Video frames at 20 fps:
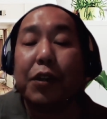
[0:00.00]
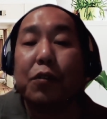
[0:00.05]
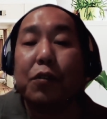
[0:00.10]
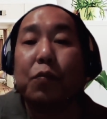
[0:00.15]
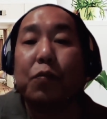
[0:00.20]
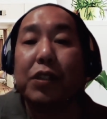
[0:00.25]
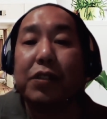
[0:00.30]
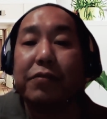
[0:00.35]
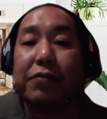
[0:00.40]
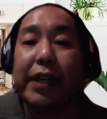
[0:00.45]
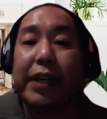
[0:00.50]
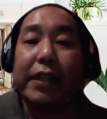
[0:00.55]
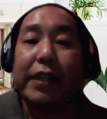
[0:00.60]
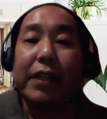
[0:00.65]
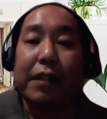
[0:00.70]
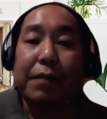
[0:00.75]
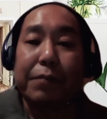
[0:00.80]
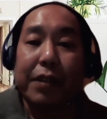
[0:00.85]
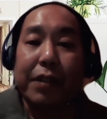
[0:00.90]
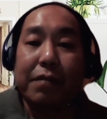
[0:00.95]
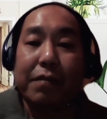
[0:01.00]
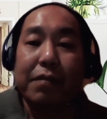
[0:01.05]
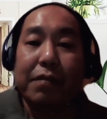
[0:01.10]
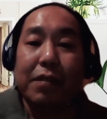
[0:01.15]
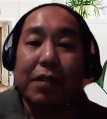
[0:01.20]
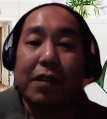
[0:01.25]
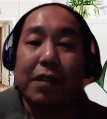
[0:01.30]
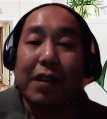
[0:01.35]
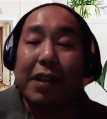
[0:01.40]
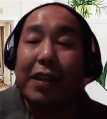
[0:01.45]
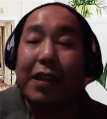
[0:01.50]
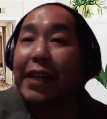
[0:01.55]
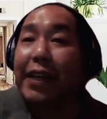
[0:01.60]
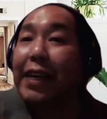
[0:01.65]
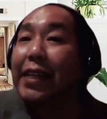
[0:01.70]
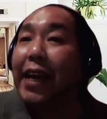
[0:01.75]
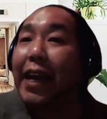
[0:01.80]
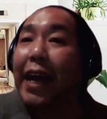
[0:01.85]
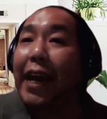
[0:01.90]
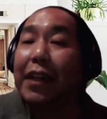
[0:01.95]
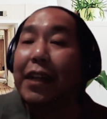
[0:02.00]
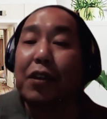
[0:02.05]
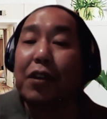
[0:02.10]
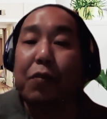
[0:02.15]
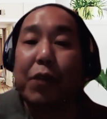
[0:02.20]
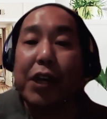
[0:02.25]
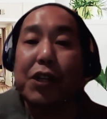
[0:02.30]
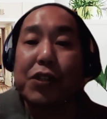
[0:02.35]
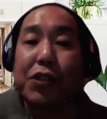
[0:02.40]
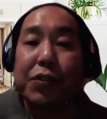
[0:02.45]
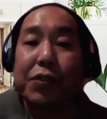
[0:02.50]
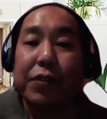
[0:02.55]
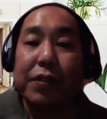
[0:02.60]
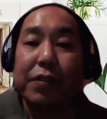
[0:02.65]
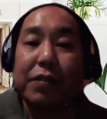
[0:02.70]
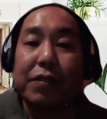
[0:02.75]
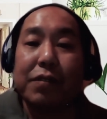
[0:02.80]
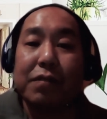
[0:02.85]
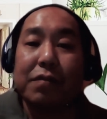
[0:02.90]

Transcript: who was training me. Then I had questions,